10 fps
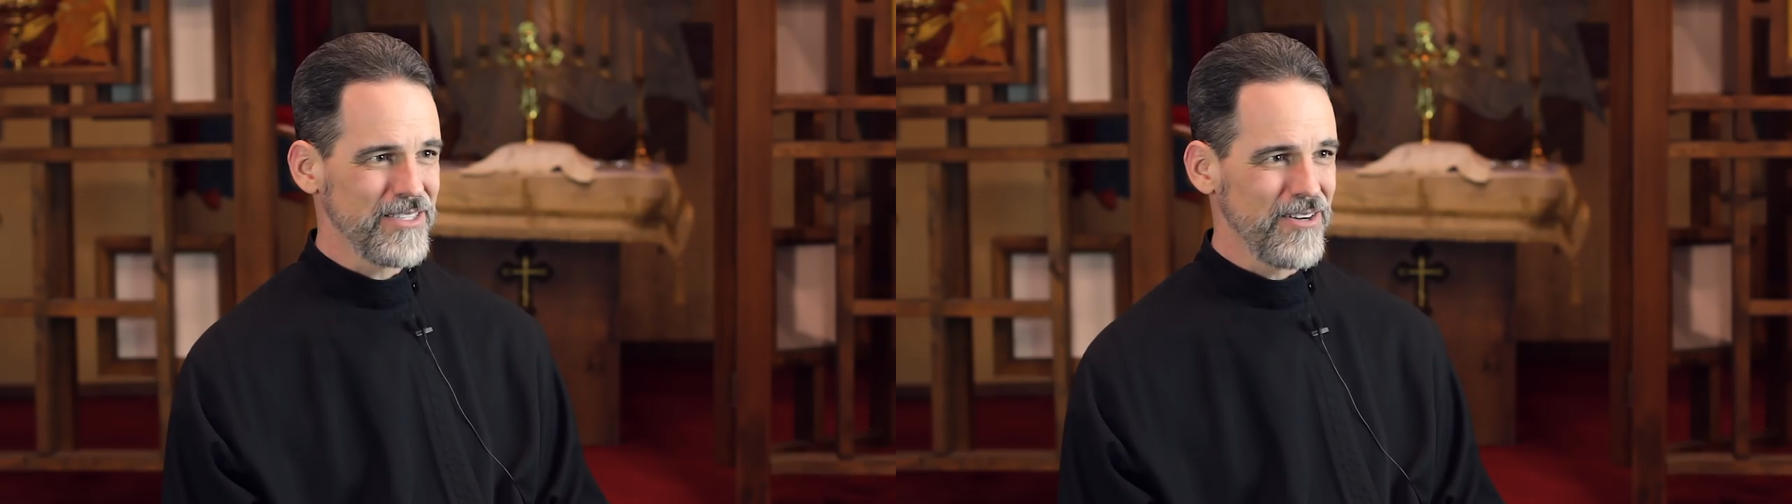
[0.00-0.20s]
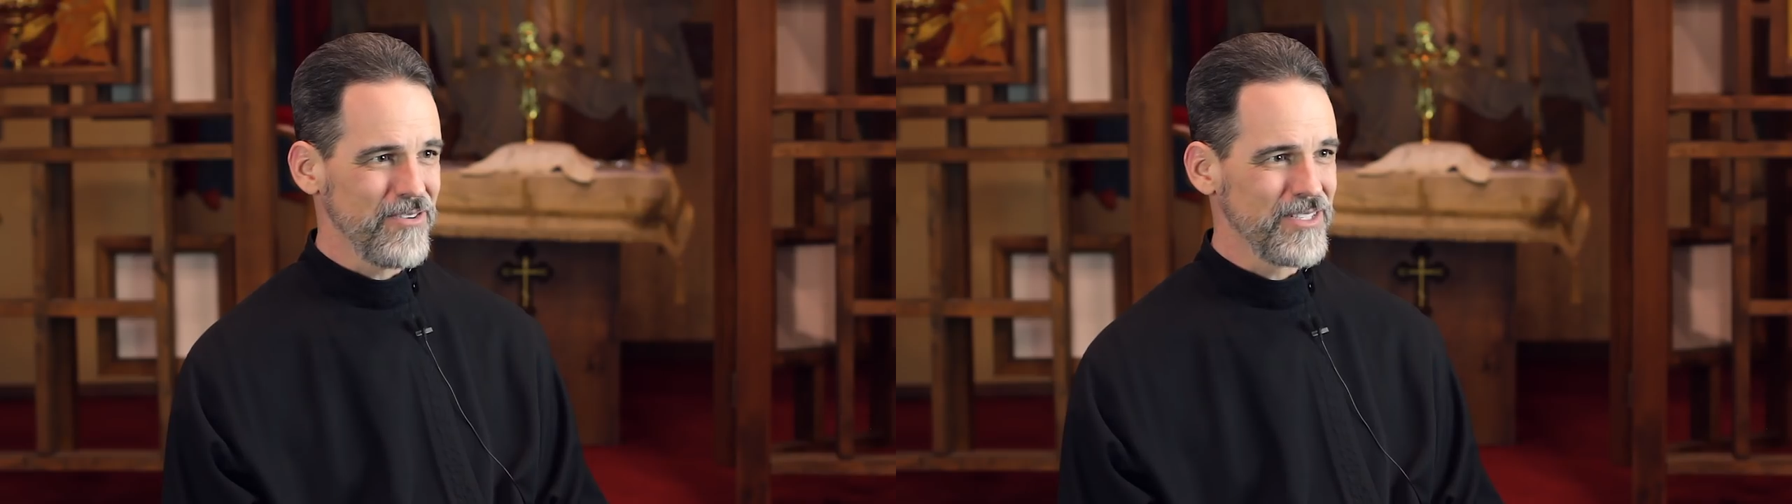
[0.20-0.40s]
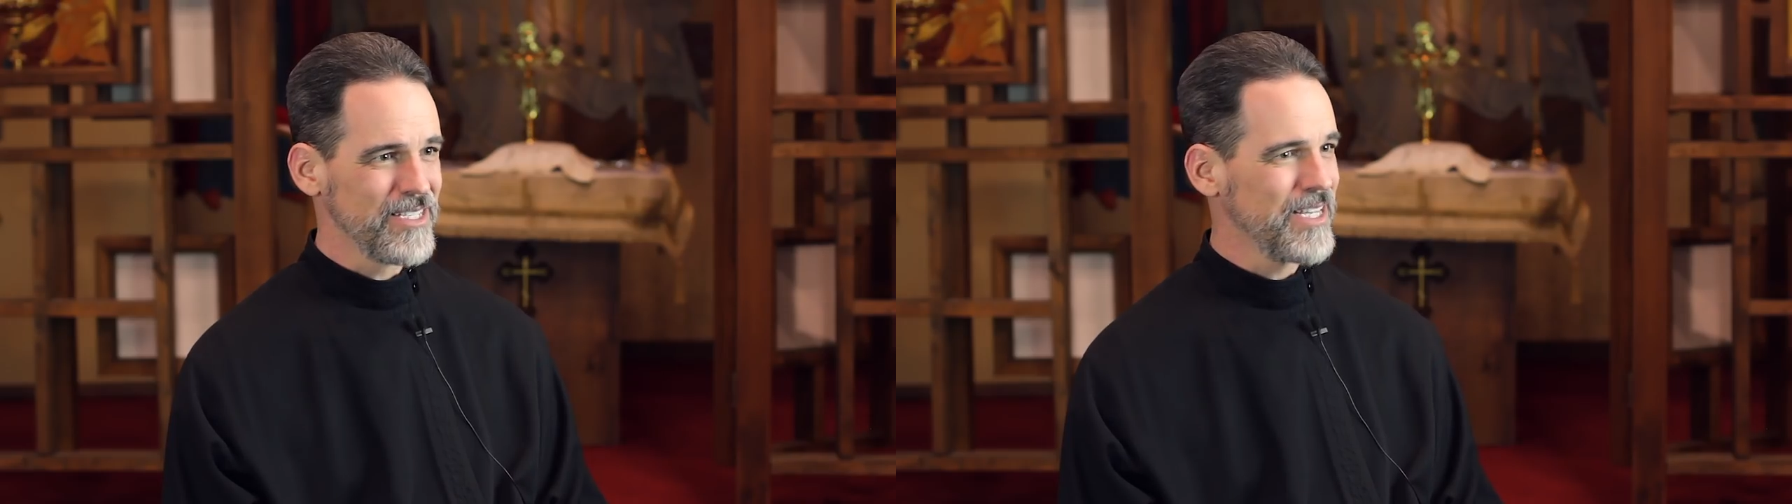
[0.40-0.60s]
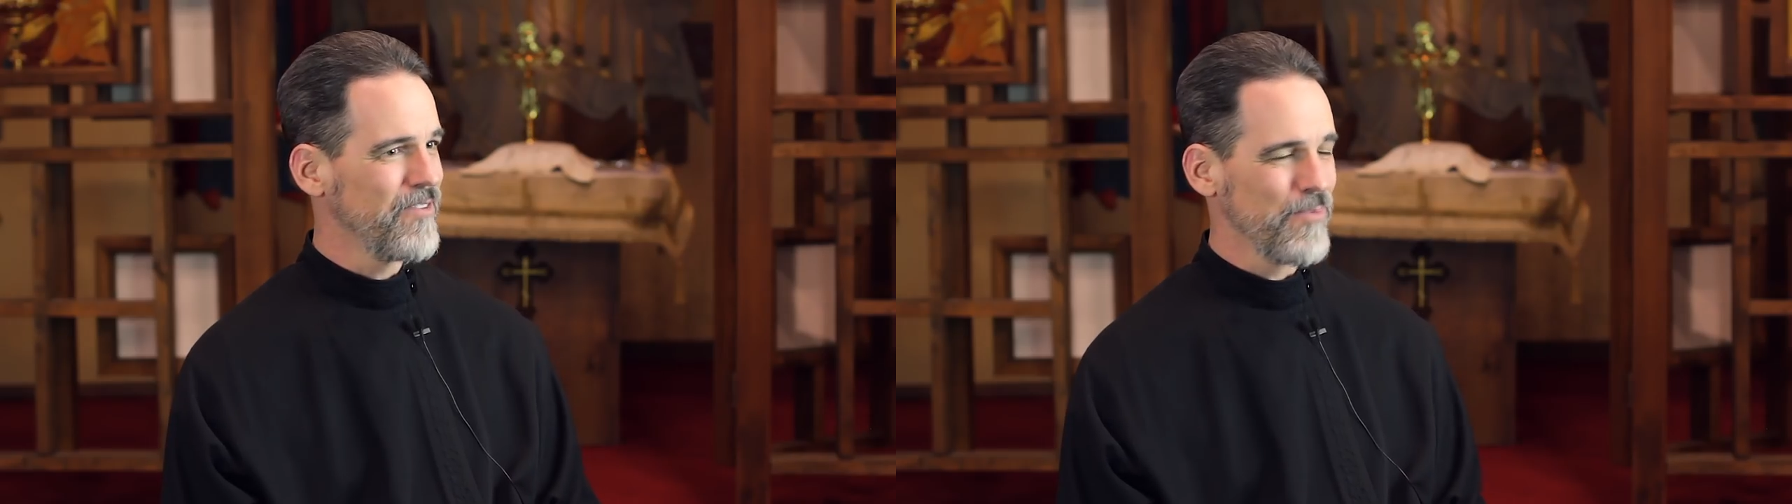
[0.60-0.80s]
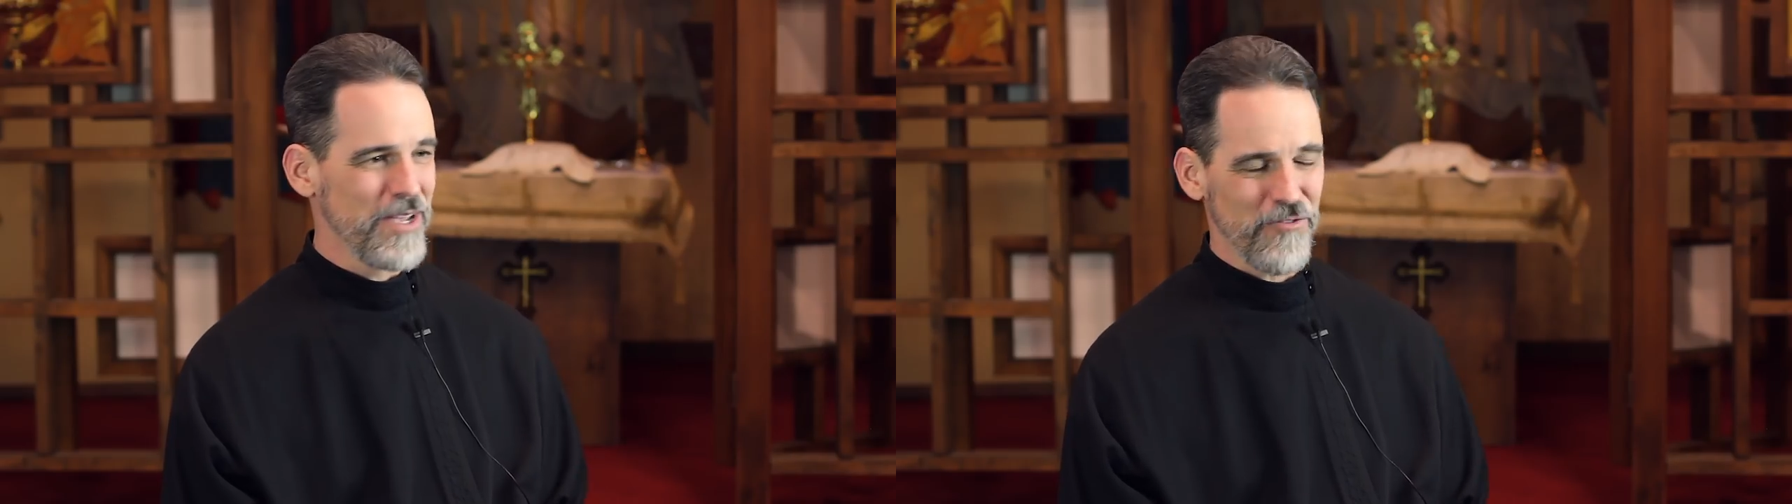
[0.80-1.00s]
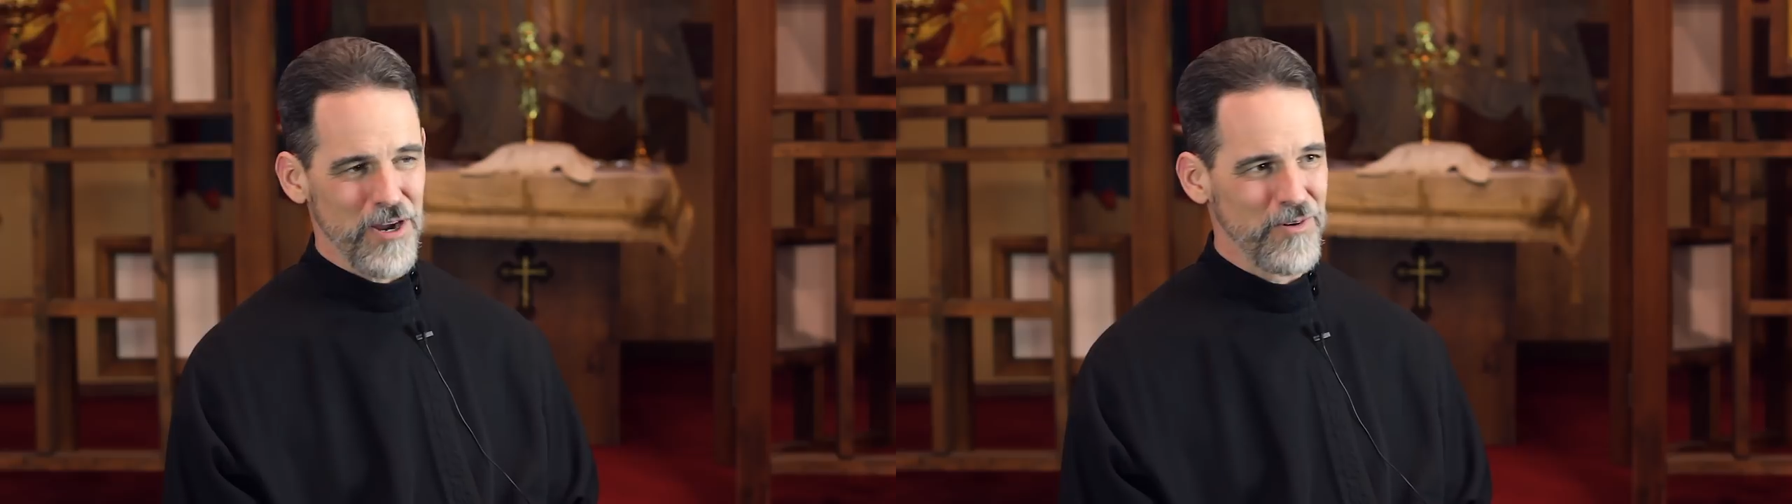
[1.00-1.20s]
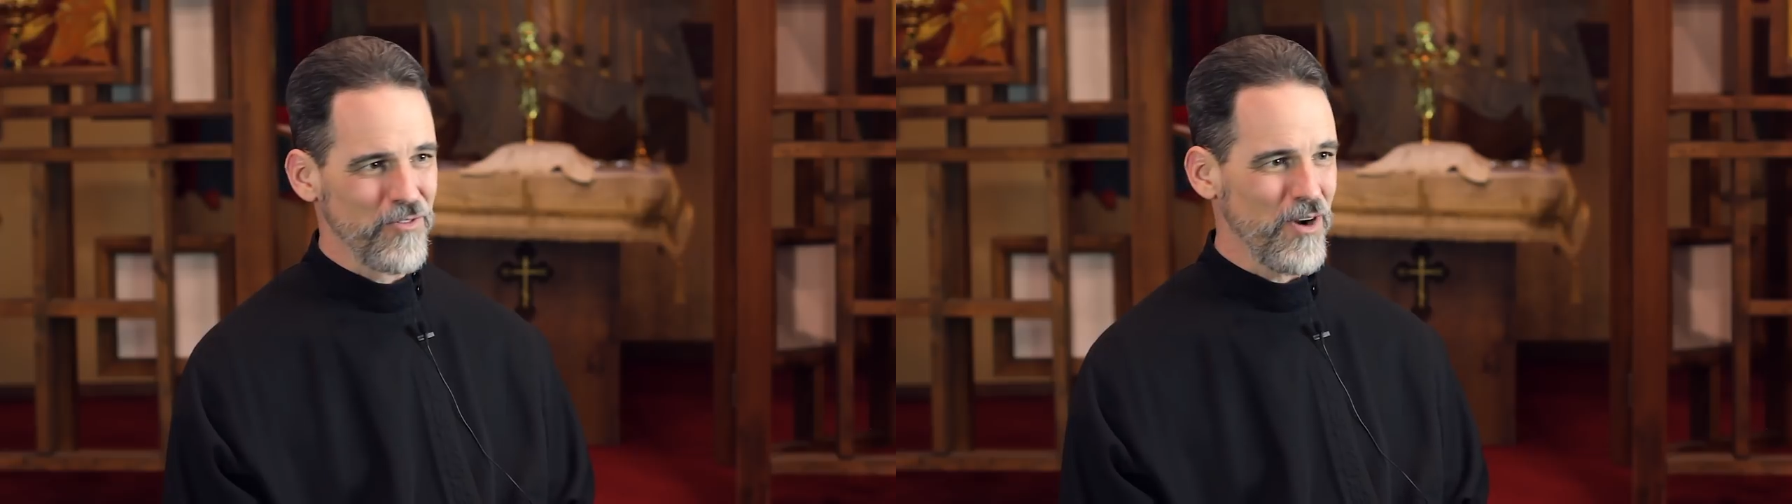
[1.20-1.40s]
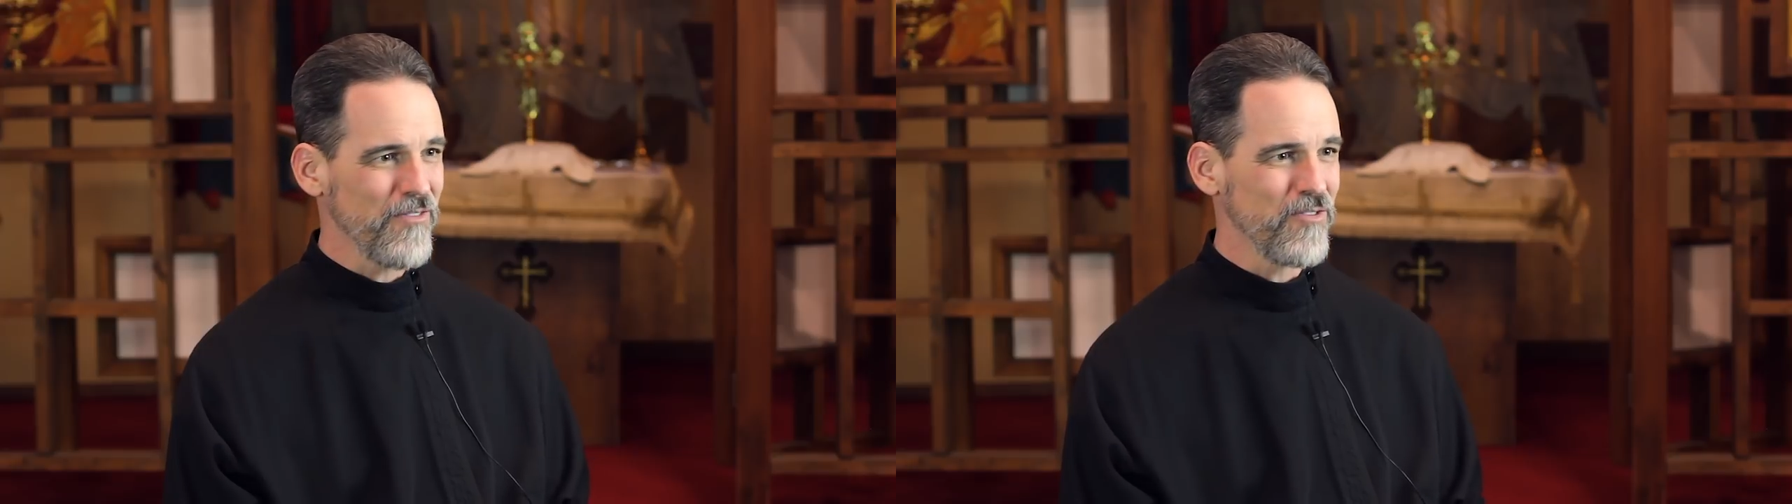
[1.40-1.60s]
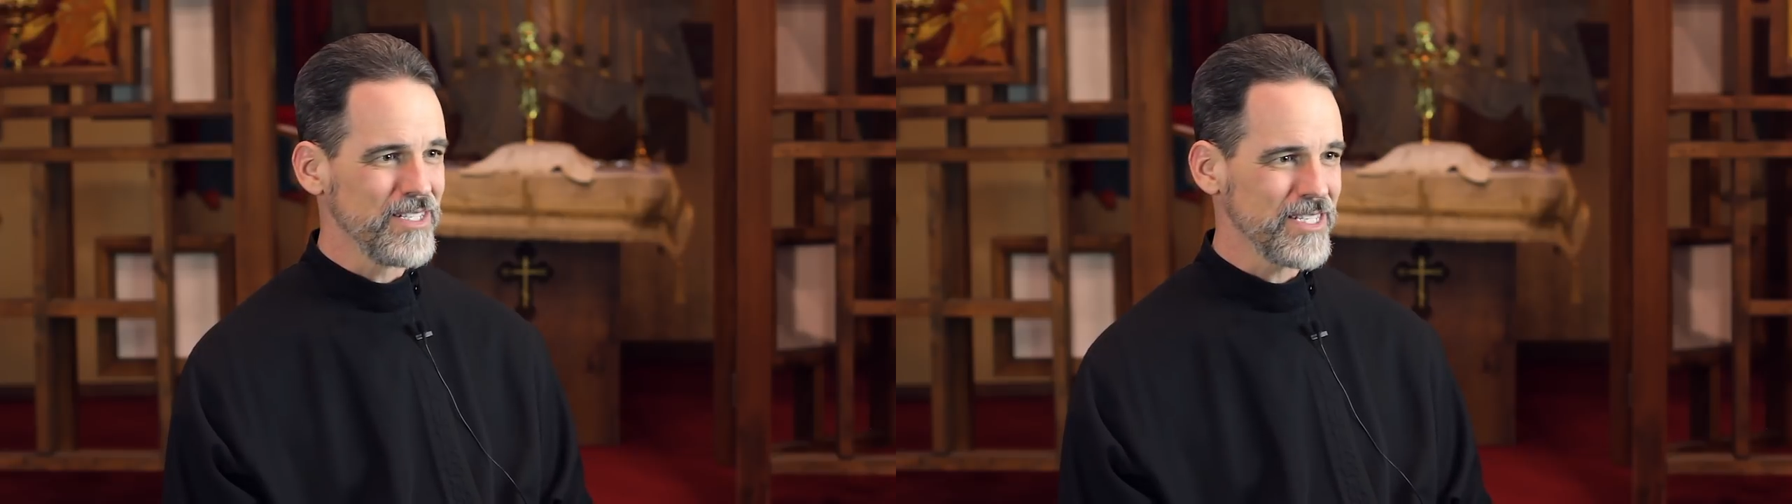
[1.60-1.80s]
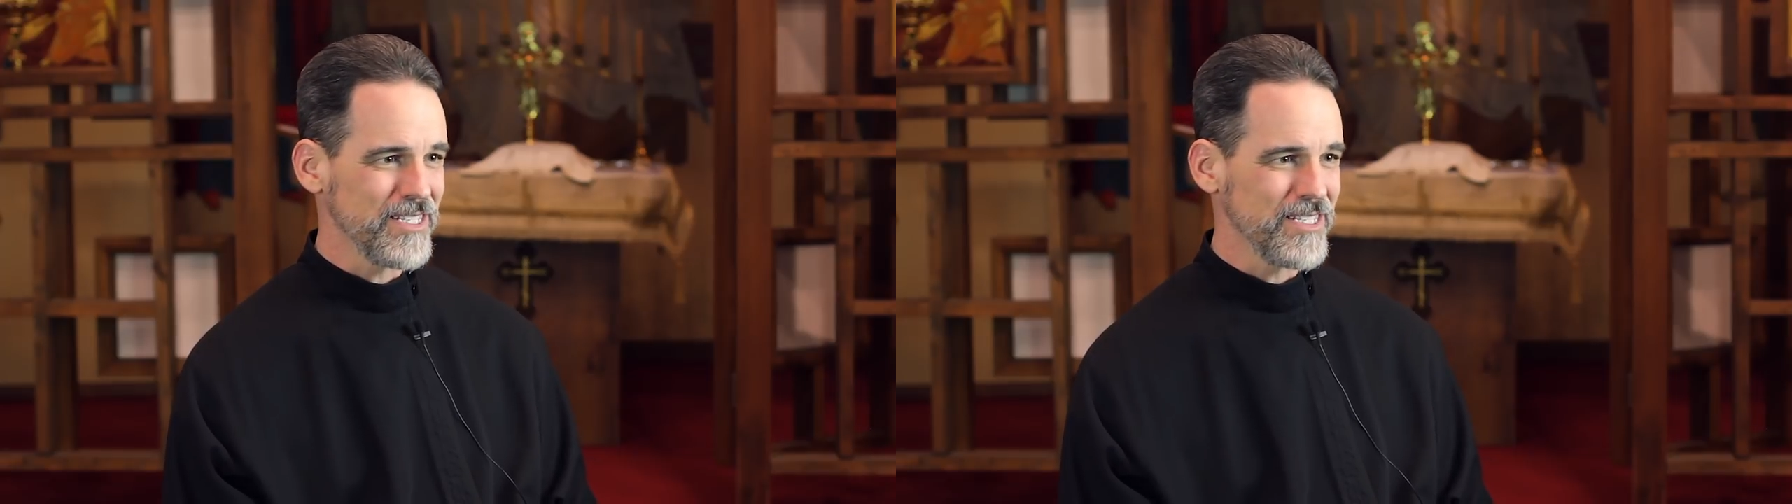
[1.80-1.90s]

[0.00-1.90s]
those. It's giving me a frame of reference,